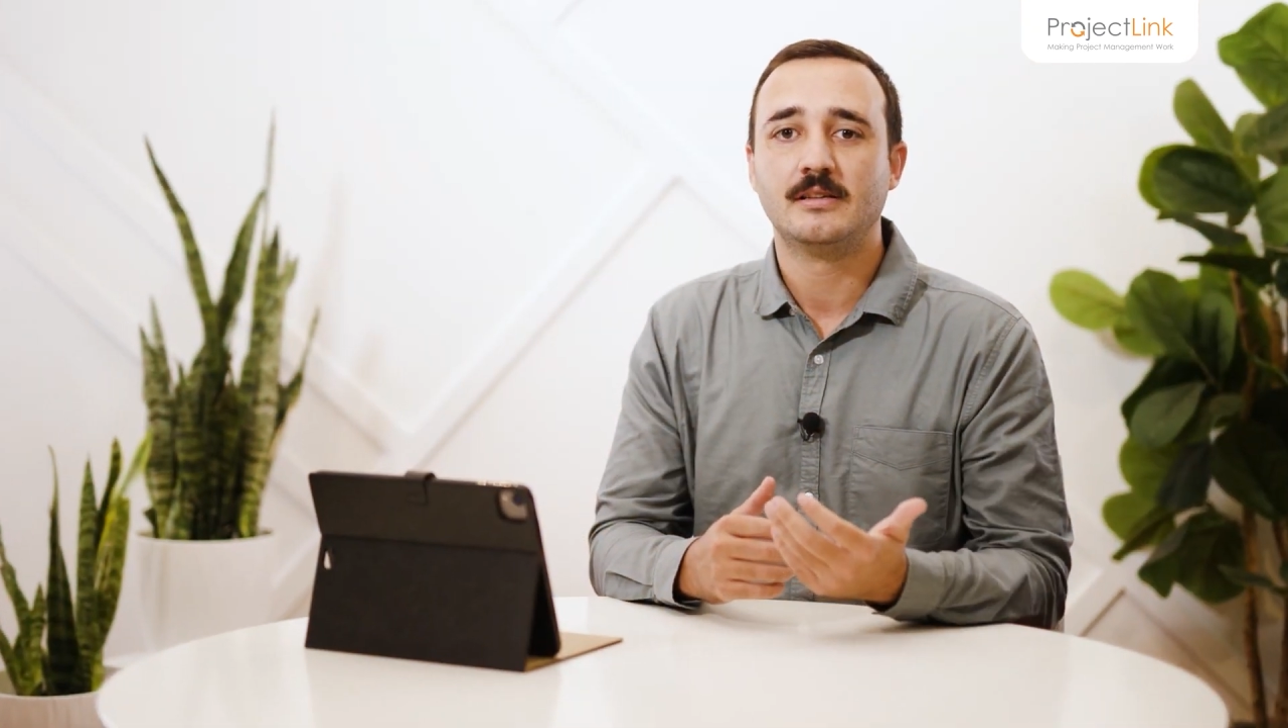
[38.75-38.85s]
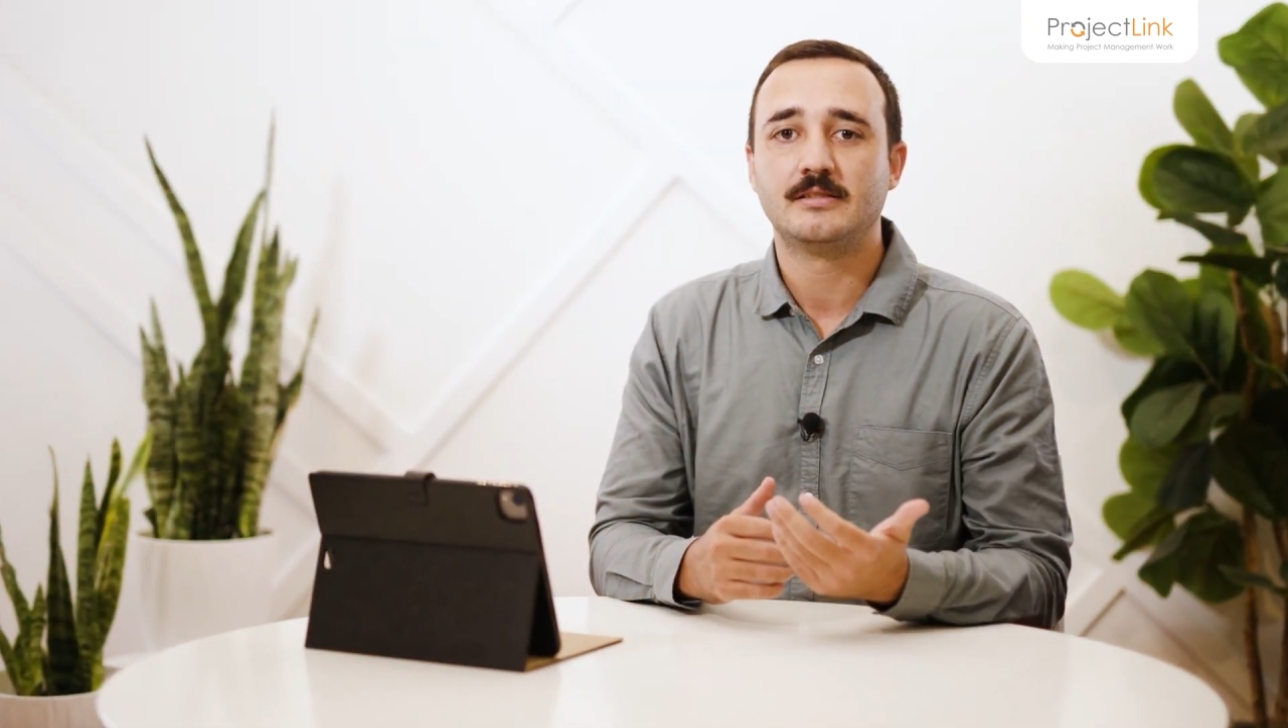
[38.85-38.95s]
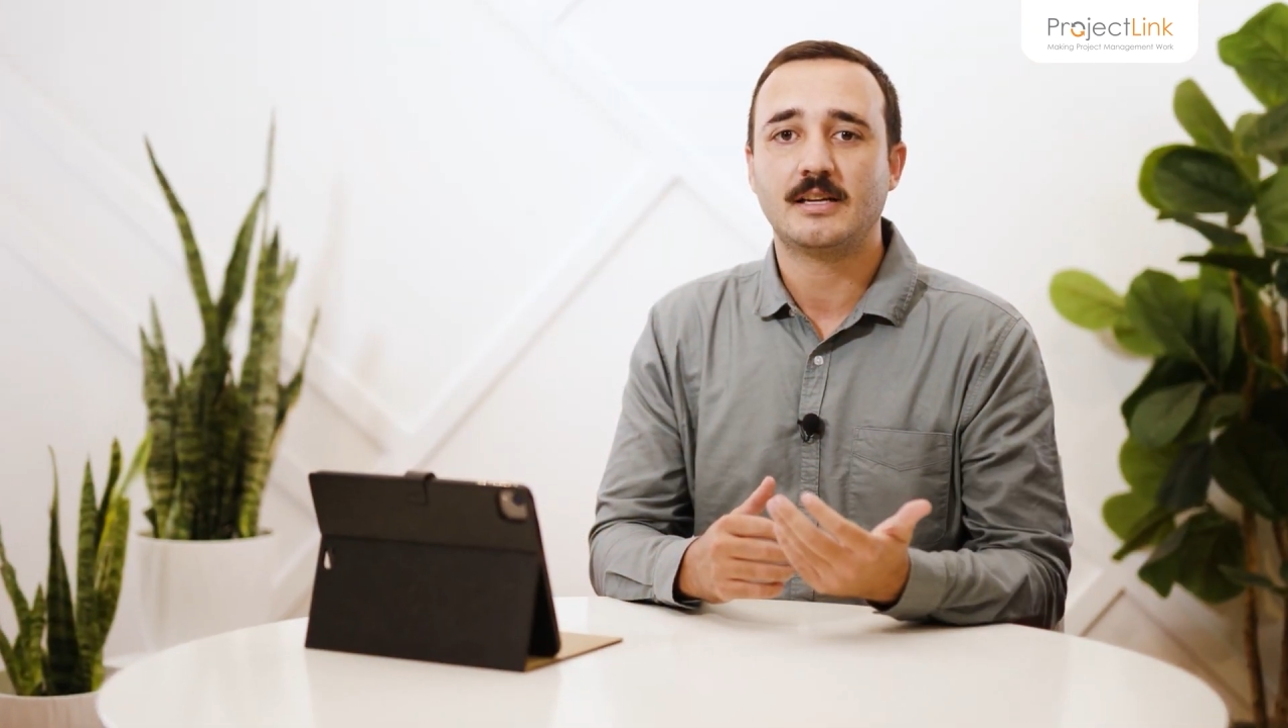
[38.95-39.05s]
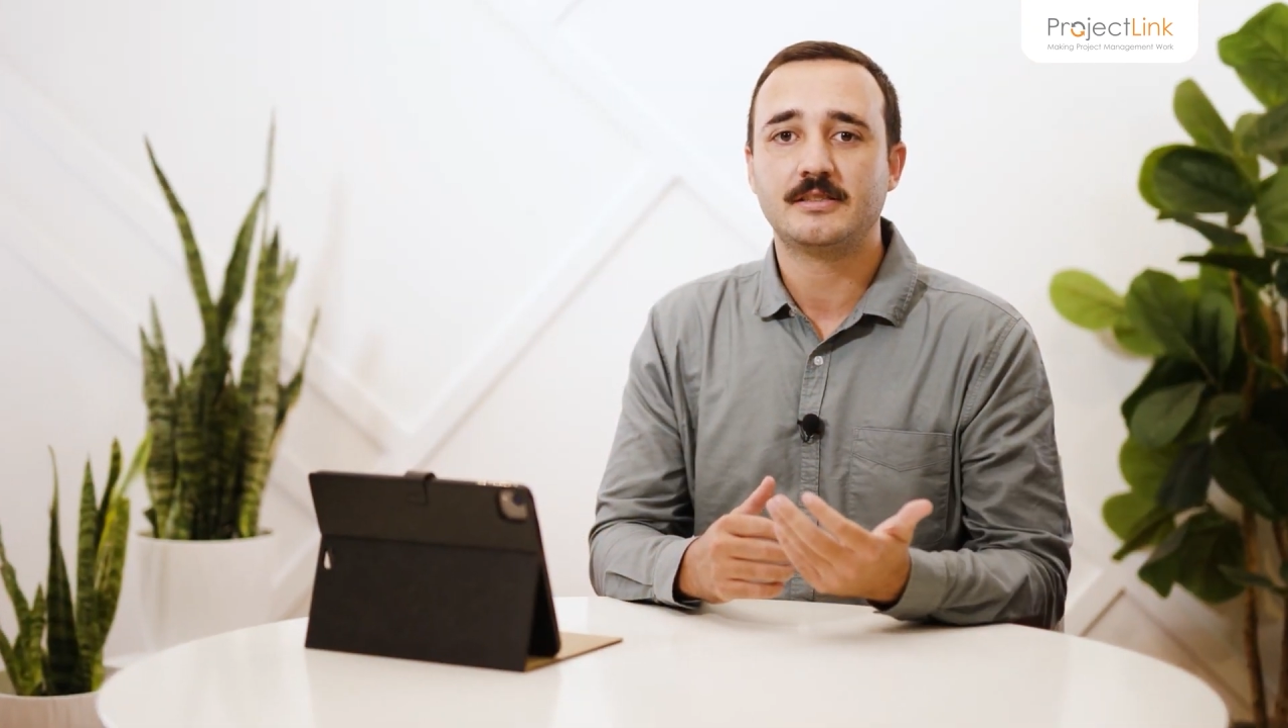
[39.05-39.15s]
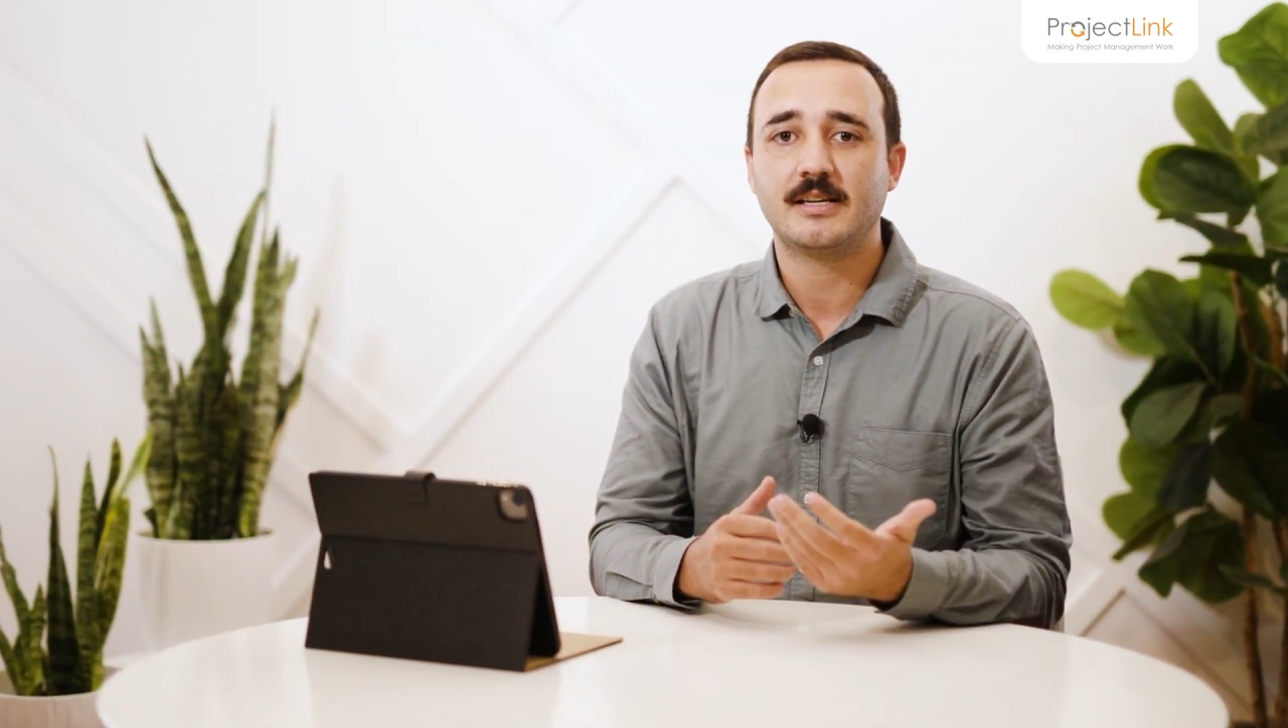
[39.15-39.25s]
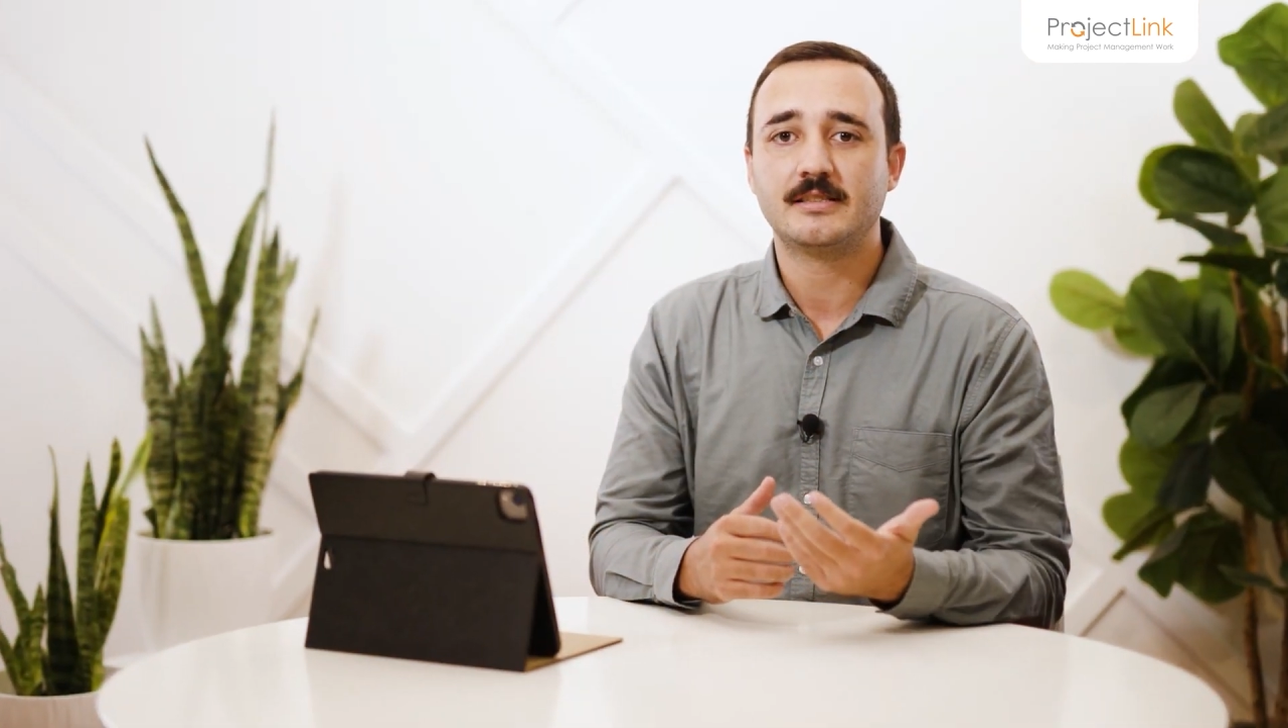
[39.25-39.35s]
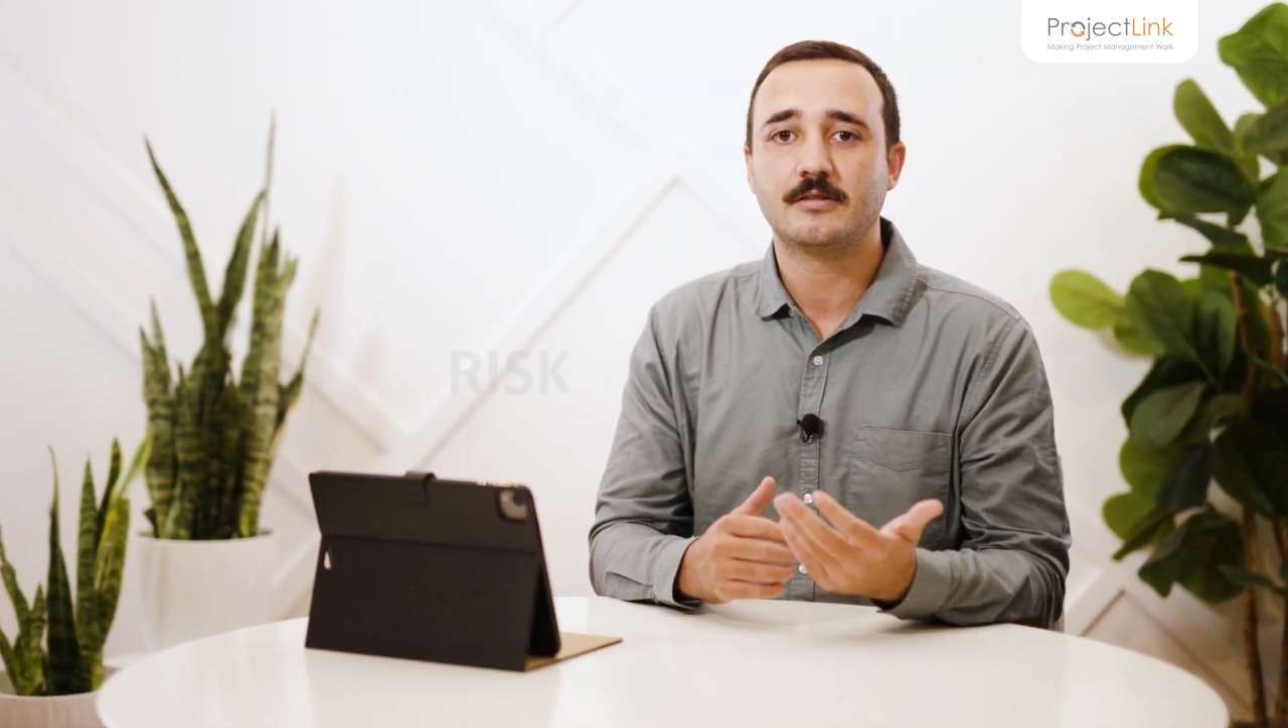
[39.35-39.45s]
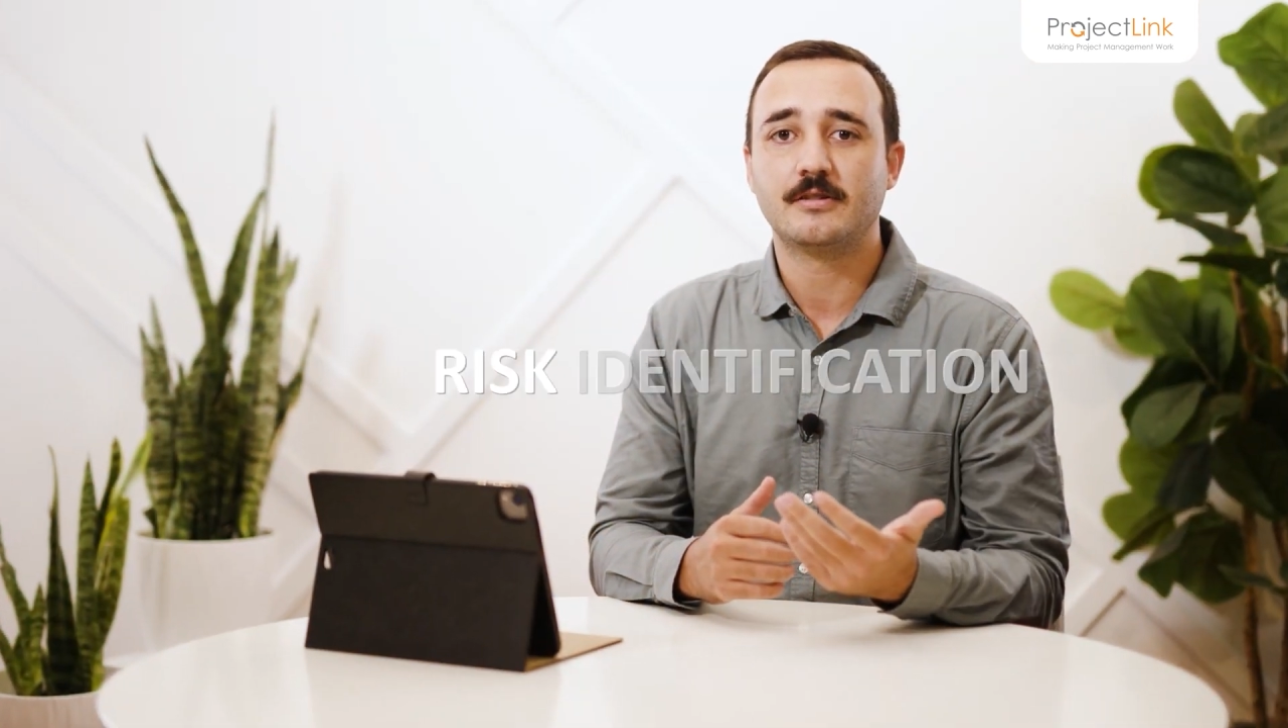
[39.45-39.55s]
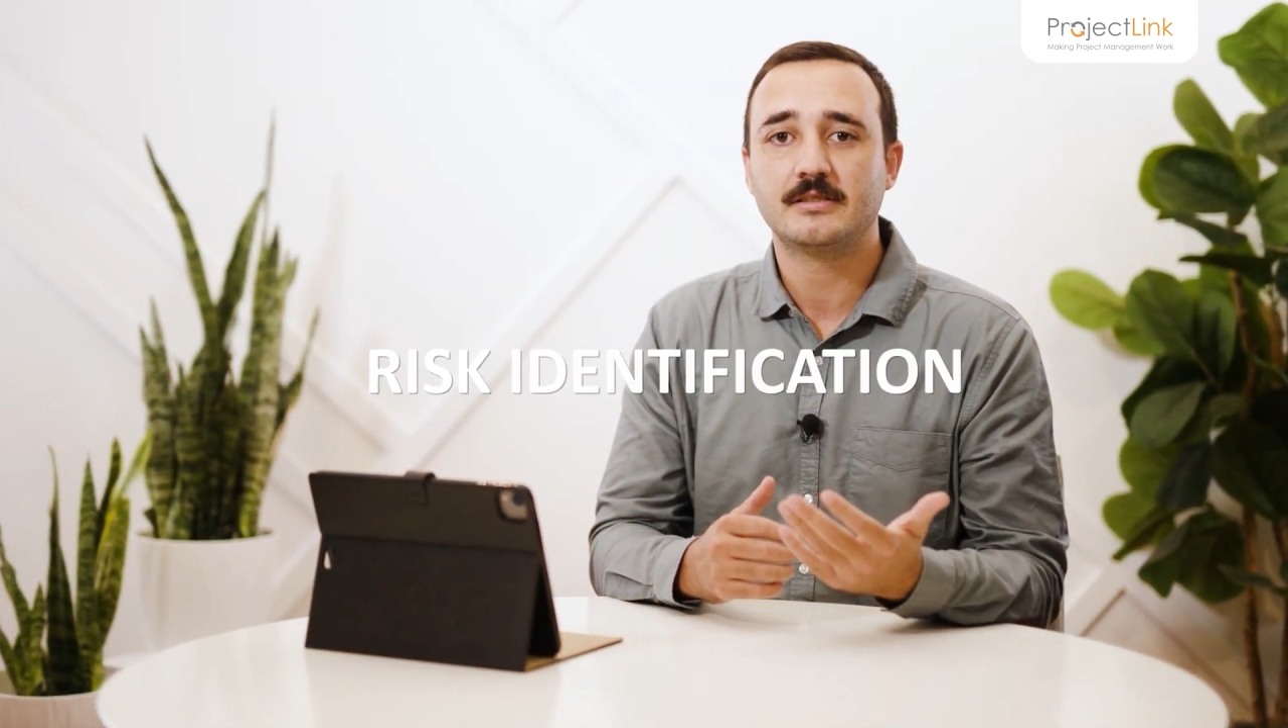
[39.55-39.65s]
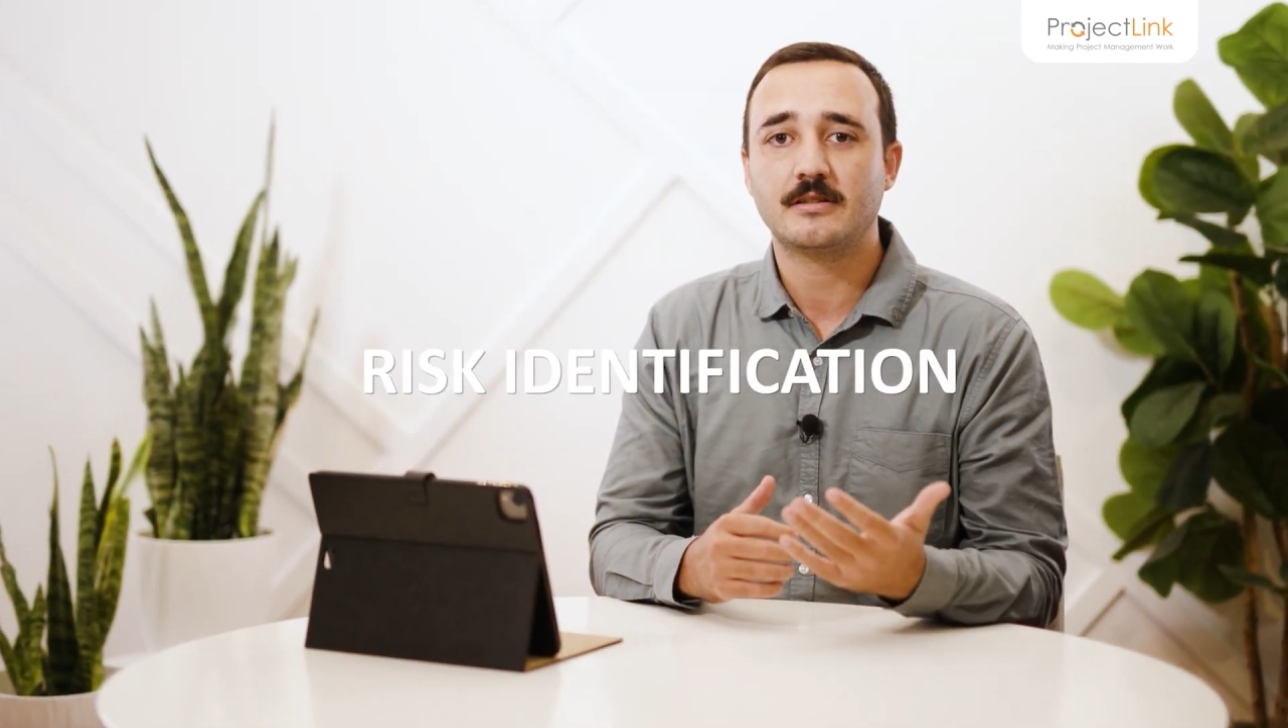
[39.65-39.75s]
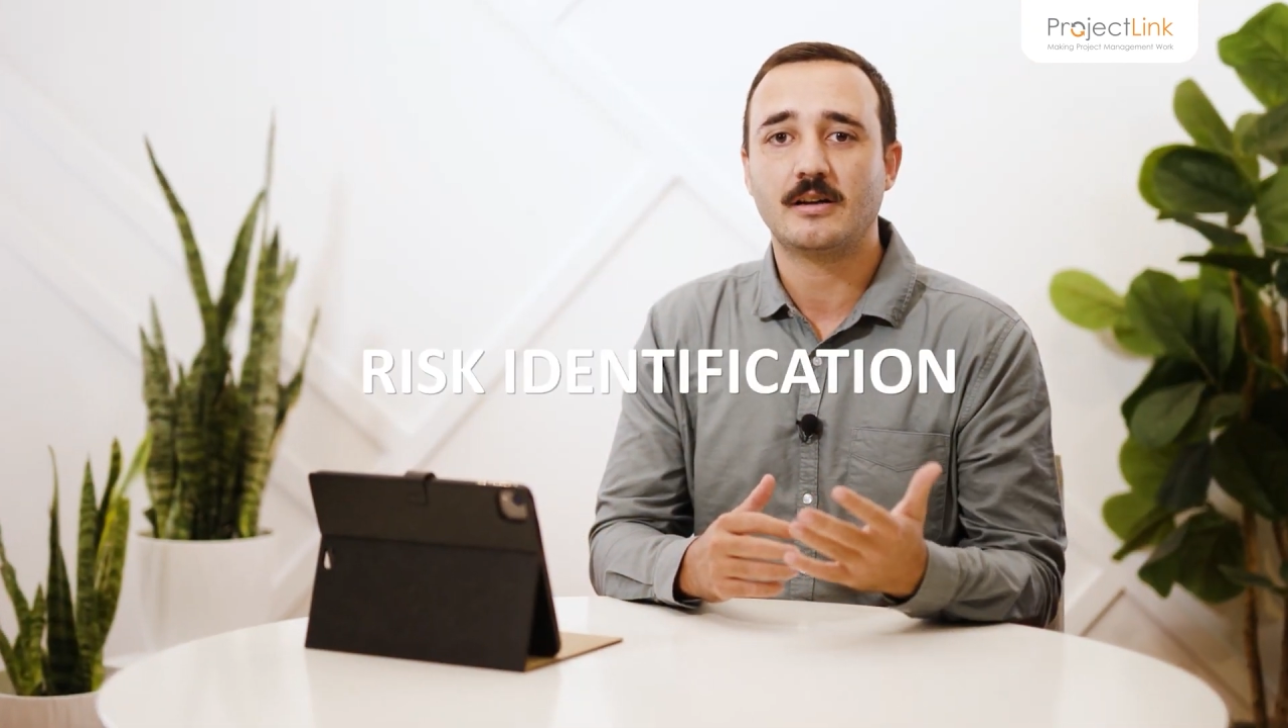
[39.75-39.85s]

such as risk